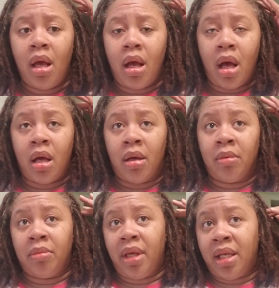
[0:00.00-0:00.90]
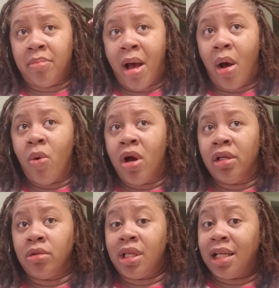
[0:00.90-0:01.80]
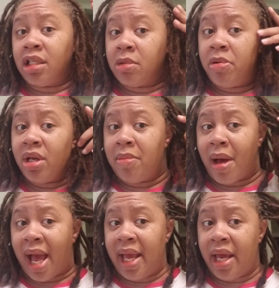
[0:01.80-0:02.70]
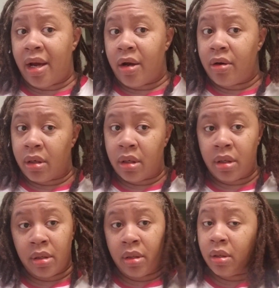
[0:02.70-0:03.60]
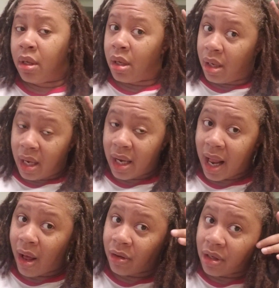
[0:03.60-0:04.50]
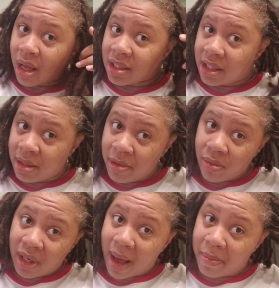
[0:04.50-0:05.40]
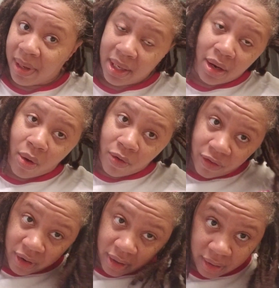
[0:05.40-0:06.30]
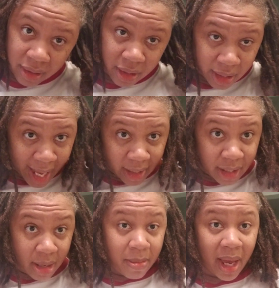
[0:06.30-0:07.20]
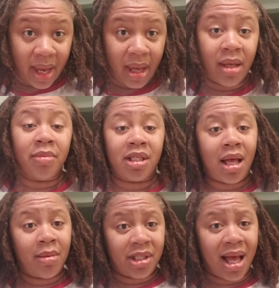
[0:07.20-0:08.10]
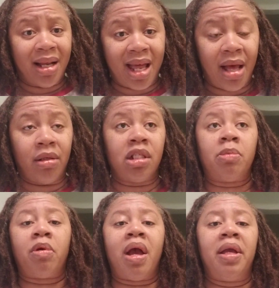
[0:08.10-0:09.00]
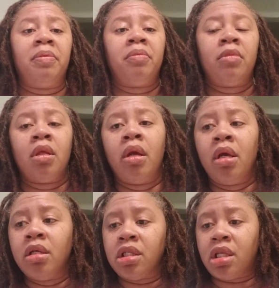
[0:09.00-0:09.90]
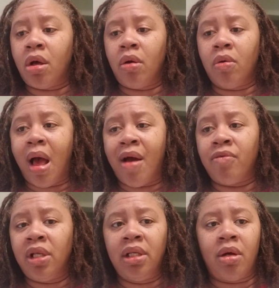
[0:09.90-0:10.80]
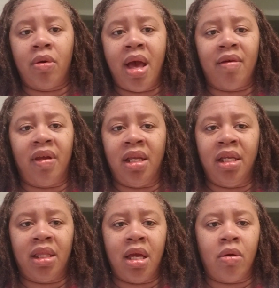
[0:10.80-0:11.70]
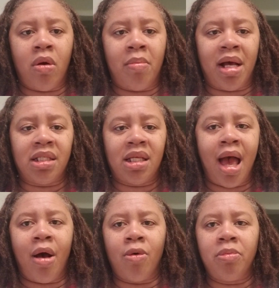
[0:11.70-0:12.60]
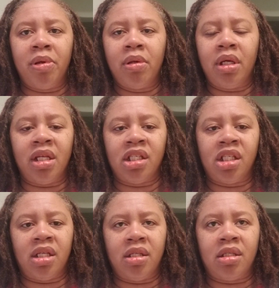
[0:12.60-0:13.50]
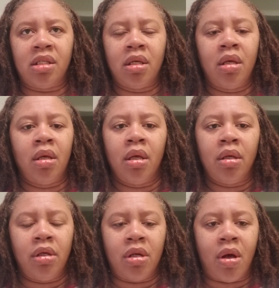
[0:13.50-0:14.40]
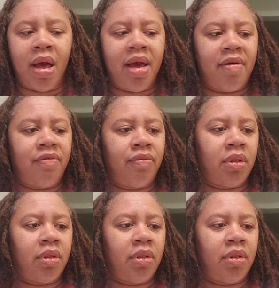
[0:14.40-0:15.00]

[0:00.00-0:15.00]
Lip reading: and my oils I just put in my hair. And y'all see me when I bend over, like tip my head upside down to spray. So I really don't have anything on my scalp. It's just, I have